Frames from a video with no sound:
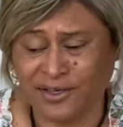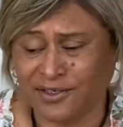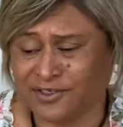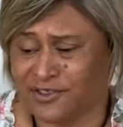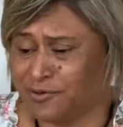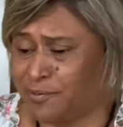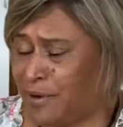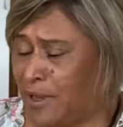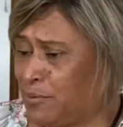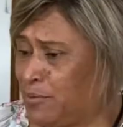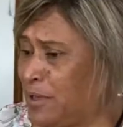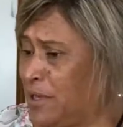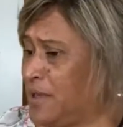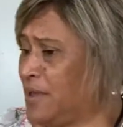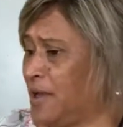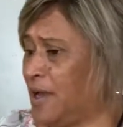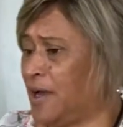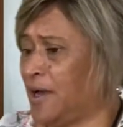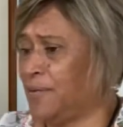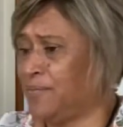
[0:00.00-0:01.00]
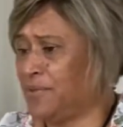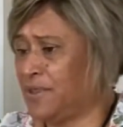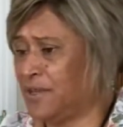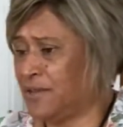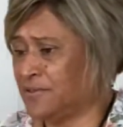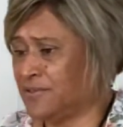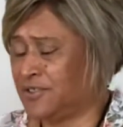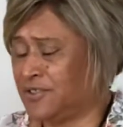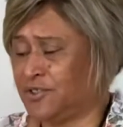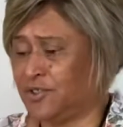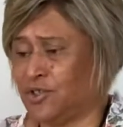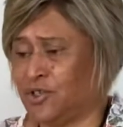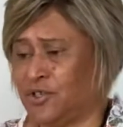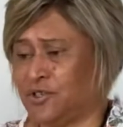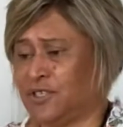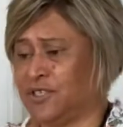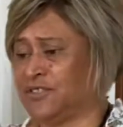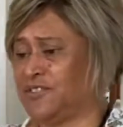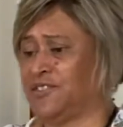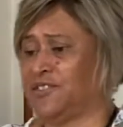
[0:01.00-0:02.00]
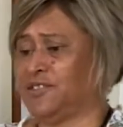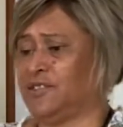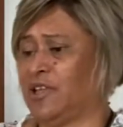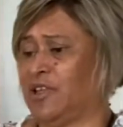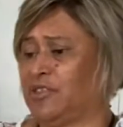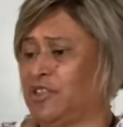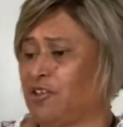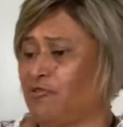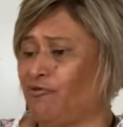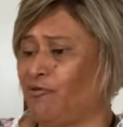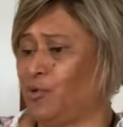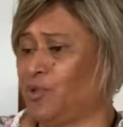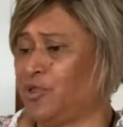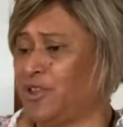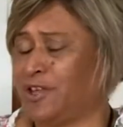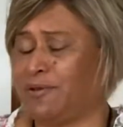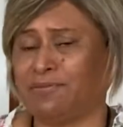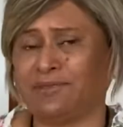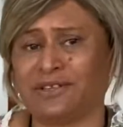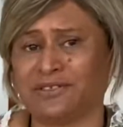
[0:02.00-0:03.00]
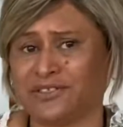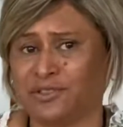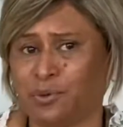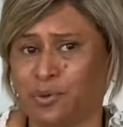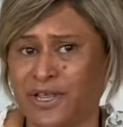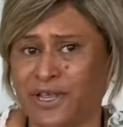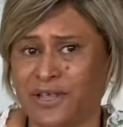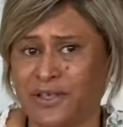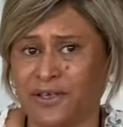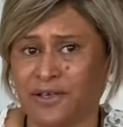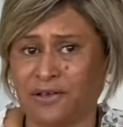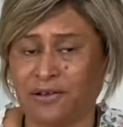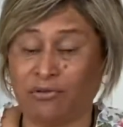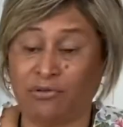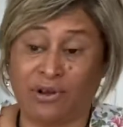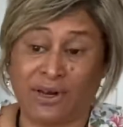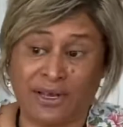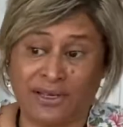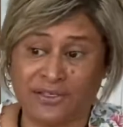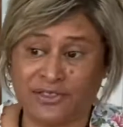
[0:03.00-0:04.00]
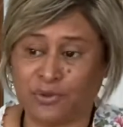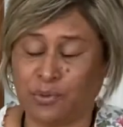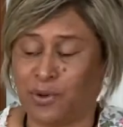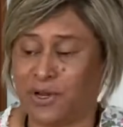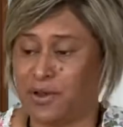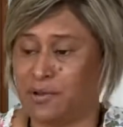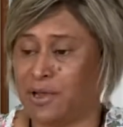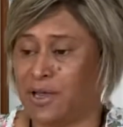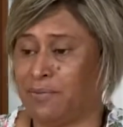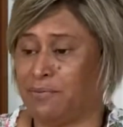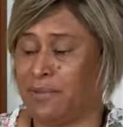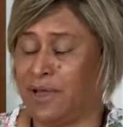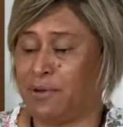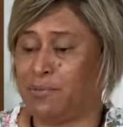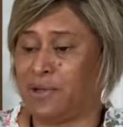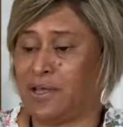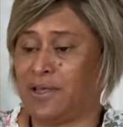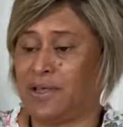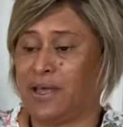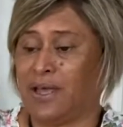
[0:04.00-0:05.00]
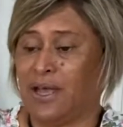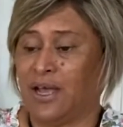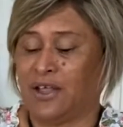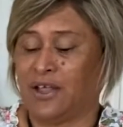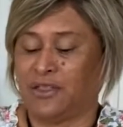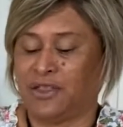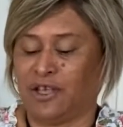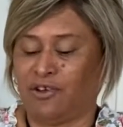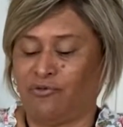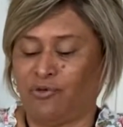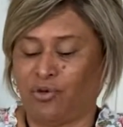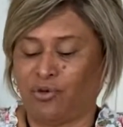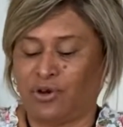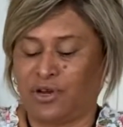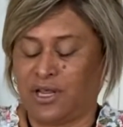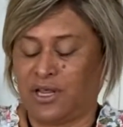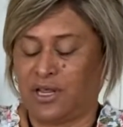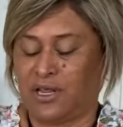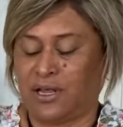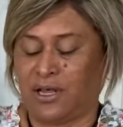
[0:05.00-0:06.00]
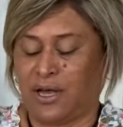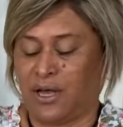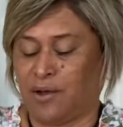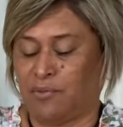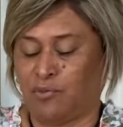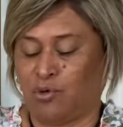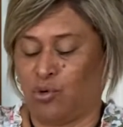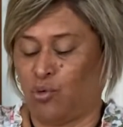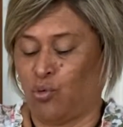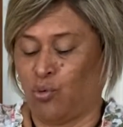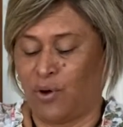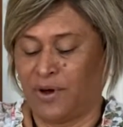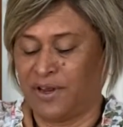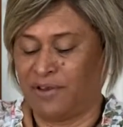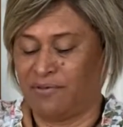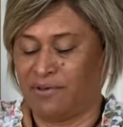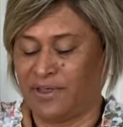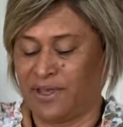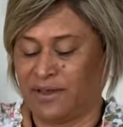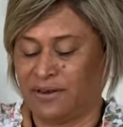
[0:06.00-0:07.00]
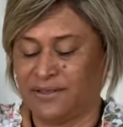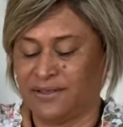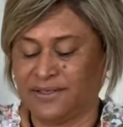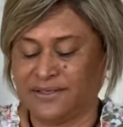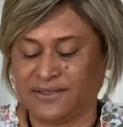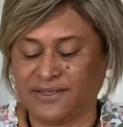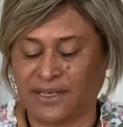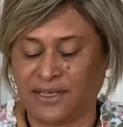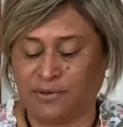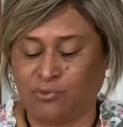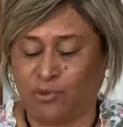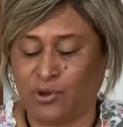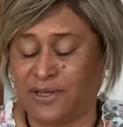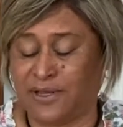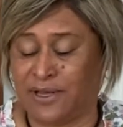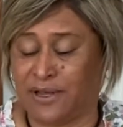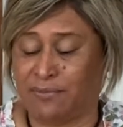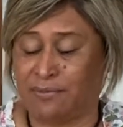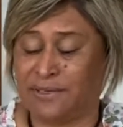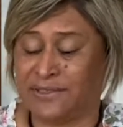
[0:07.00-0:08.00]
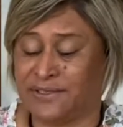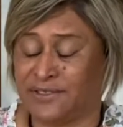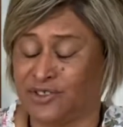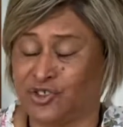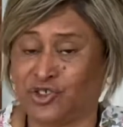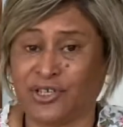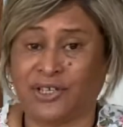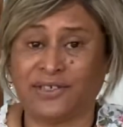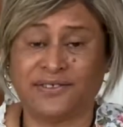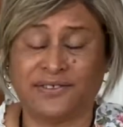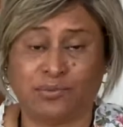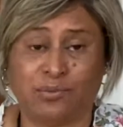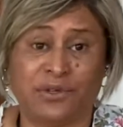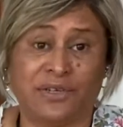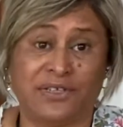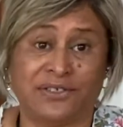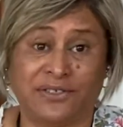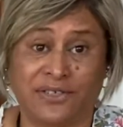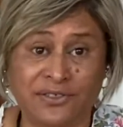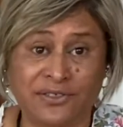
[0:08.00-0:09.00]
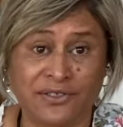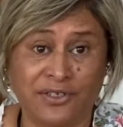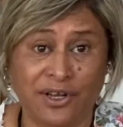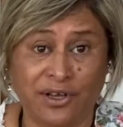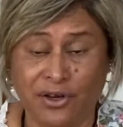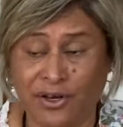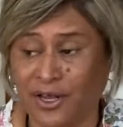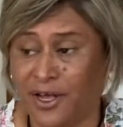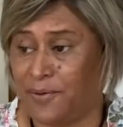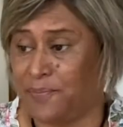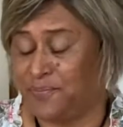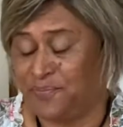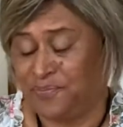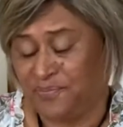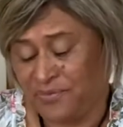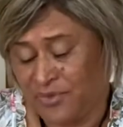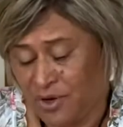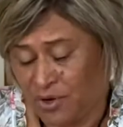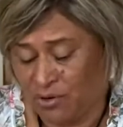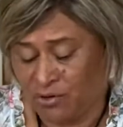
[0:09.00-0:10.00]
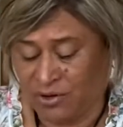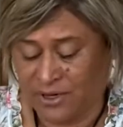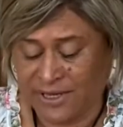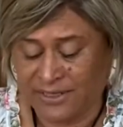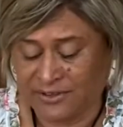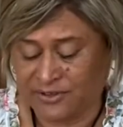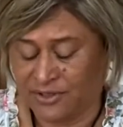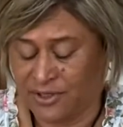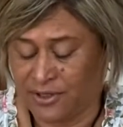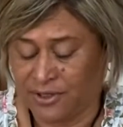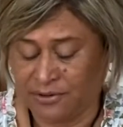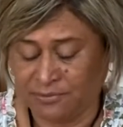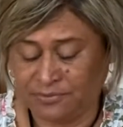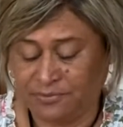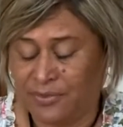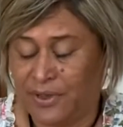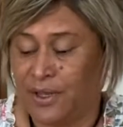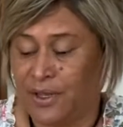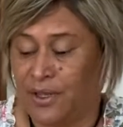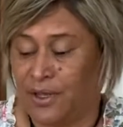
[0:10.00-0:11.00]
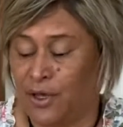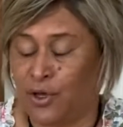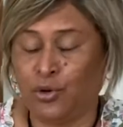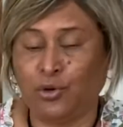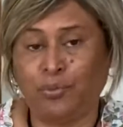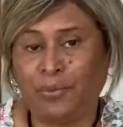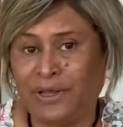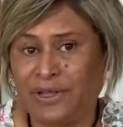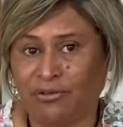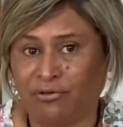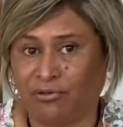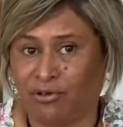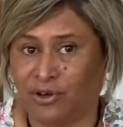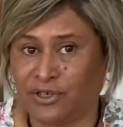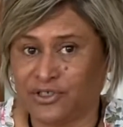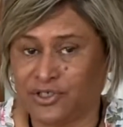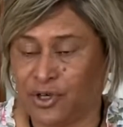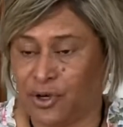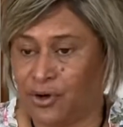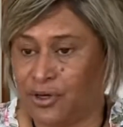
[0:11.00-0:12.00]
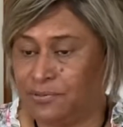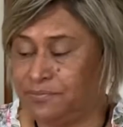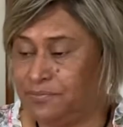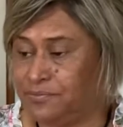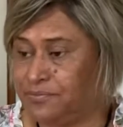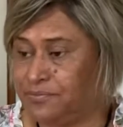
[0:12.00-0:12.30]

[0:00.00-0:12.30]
It's maybe there's nothing for them this week or last week, and maybe they've already or whatever that is, and when that message when it does load up or get to them, it'll be the right time.